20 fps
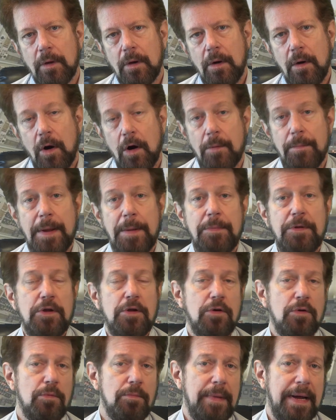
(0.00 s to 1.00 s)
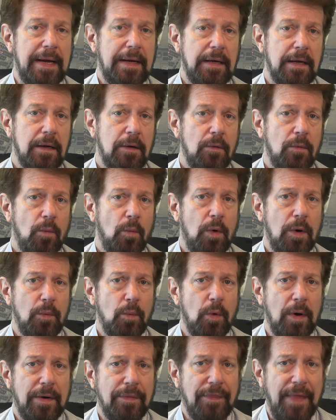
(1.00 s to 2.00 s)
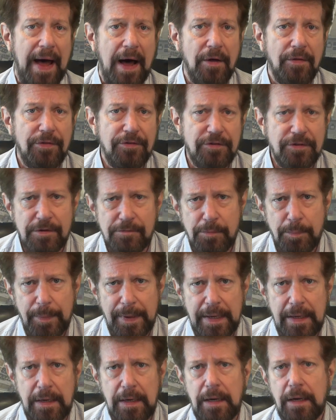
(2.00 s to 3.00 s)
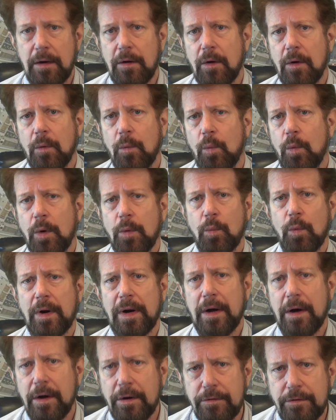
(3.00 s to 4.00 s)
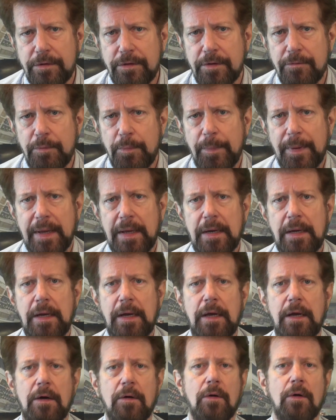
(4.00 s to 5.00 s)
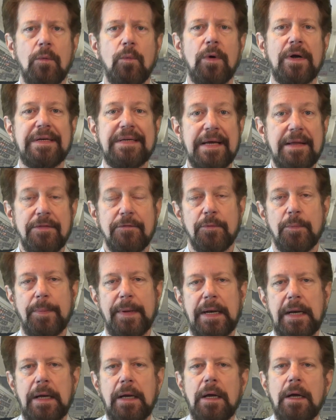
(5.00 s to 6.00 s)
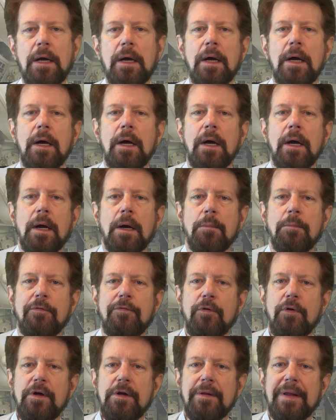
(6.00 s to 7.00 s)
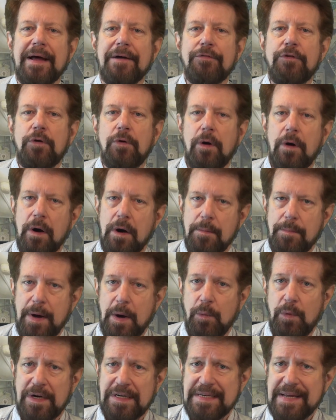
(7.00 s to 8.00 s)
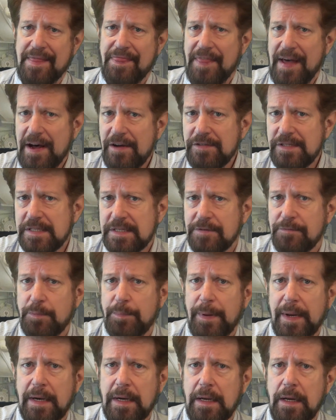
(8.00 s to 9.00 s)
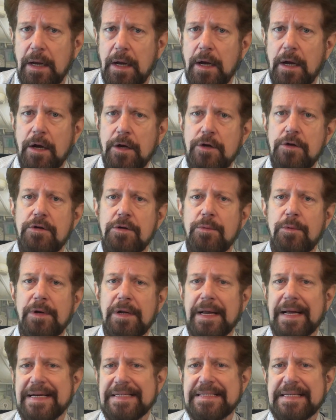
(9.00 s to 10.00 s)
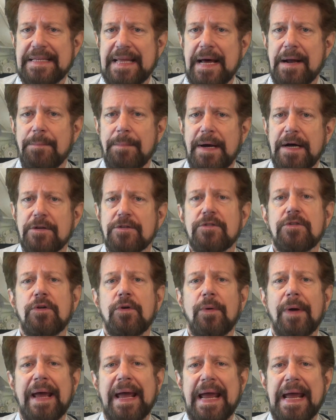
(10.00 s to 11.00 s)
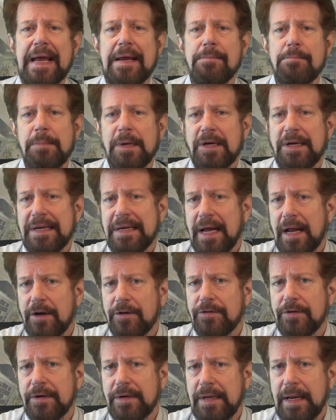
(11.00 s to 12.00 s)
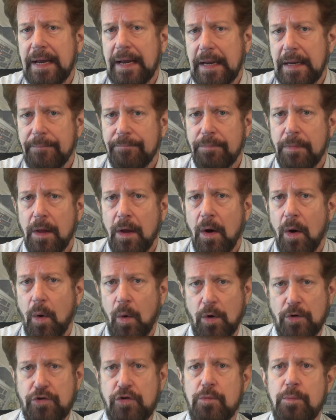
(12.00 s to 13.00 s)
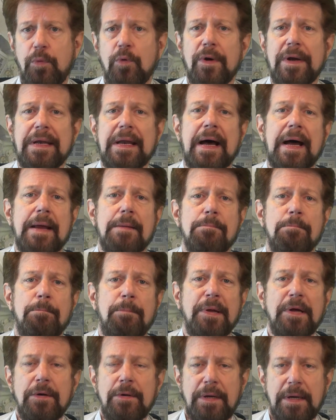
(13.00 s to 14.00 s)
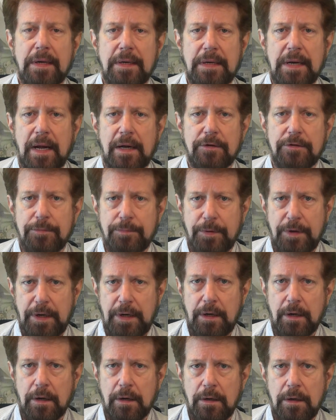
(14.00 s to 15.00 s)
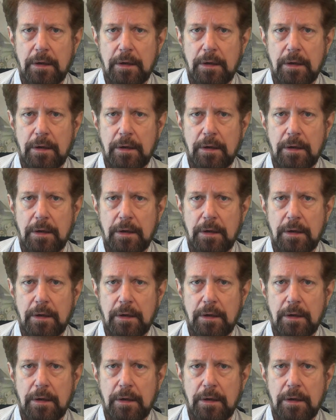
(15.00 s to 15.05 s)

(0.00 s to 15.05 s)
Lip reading: Or maybe you make it 1/1000th of a penny, or 1/100th of a penny, or 1/10th of a penny. Before you laugh too hard about 1/10,000th of a penny, you should realize that that amounts to $8 million a day, or $2.9 billion per year.